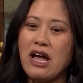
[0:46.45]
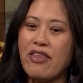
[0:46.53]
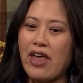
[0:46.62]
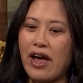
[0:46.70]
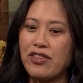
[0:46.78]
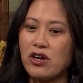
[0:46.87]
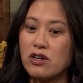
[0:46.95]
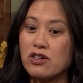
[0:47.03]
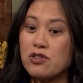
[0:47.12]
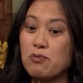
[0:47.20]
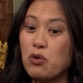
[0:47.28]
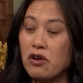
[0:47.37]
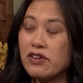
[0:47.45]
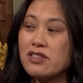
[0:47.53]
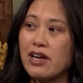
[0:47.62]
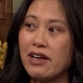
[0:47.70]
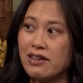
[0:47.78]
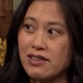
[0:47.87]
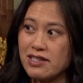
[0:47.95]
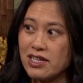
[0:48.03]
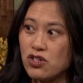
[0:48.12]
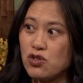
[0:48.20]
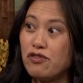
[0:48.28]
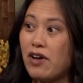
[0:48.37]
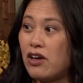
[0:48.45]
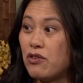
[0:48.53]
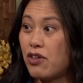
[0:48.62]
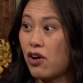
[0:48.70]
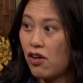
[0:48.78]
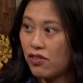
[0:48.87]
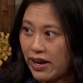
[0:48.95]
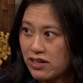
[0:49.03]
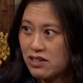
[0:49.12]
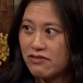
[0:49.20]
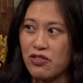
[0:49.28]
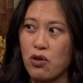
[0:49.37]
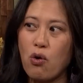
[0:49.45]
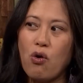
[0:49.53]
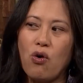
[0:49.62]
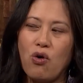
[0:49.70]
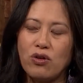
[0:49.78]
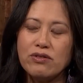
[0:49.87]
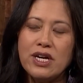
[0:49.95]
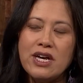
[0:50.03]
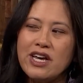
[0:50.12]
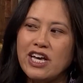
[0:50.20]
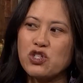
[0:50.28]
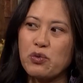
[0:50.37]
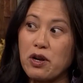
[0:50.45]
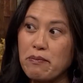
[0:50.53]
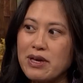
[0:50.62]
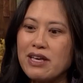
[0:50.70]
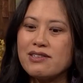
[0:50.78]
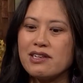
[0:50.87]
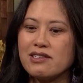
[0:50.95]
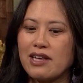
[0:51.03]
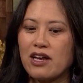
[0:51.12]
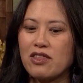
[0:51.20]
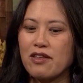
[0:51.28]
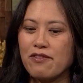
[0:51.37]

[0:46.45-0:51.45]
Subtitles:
that there is more of a tendency to value the collective and the whole. And so what it means is like